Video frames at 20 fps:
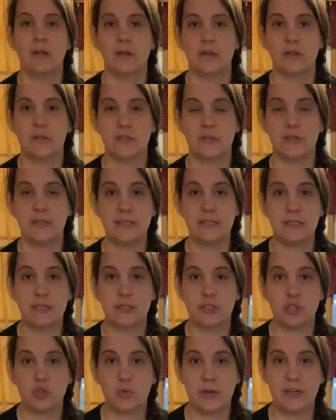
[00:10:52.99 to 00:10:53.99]
So this is our
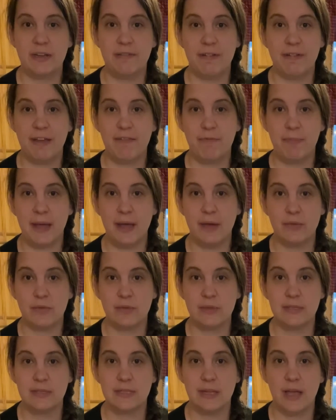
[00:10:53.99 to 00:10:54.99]
25
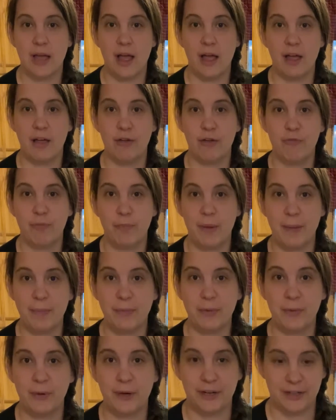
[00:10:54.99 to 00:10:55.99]
pounds of
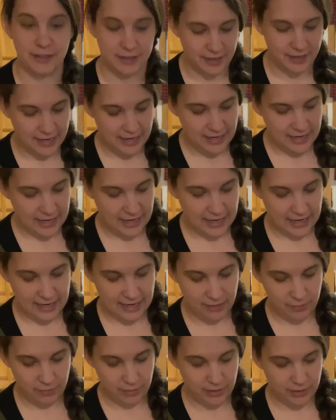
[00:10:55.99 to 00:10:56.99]
popcorn.
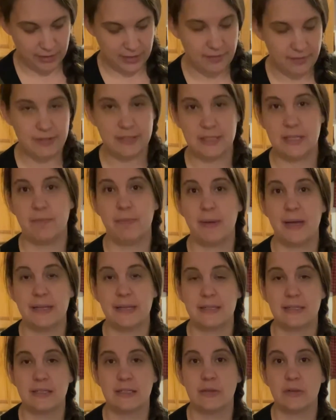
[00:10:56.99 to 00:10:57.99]
It will give us the
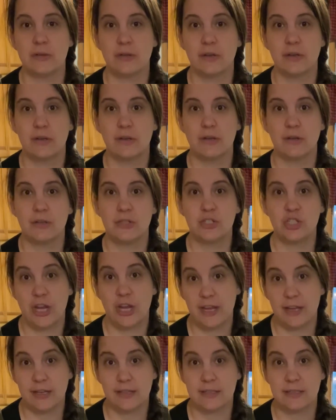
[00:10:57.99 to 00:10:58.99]
best
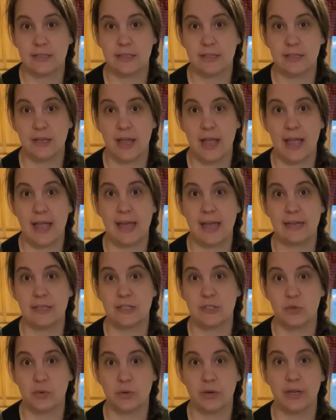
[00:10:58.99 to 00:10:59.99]
chance at
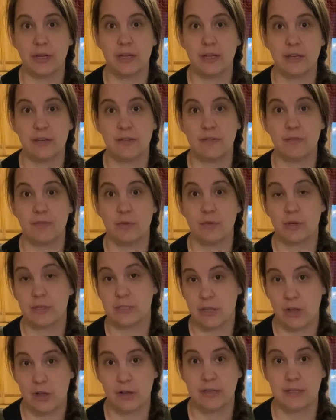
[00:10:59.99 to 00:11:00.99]
storing it for as
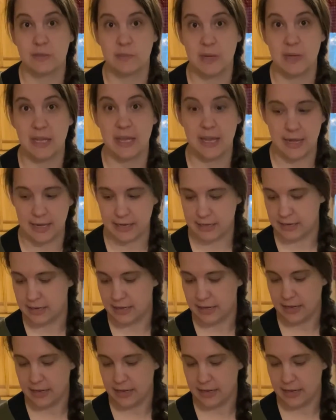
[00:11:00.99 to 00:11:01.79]
long as we can.